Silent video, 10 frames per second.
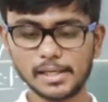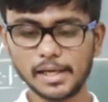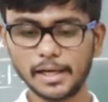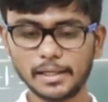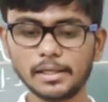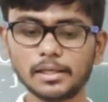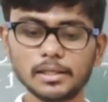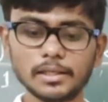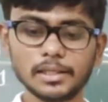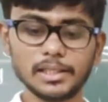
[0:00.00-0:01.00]

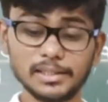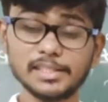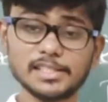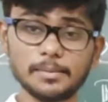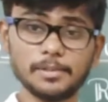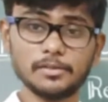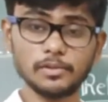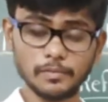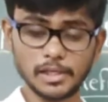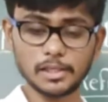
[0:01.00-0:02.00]
And in this chapter
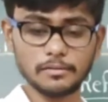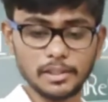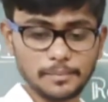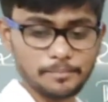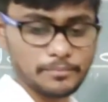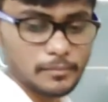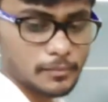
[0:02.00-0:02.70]
we will cover